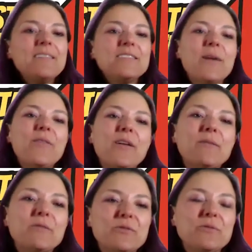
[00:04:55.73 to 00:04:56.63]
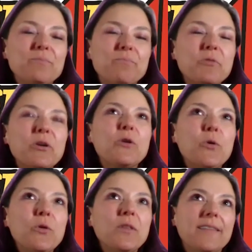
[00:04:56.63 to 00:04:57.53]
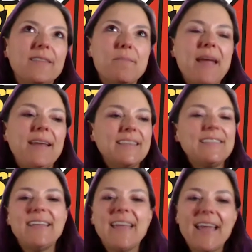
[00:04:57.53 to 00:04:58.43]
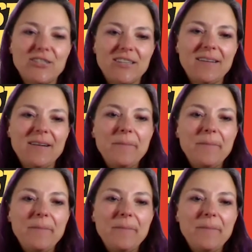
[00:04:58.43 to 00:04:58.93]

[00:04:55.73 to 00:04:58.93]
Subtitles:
So I thought it was pretty cool that like the main listing agent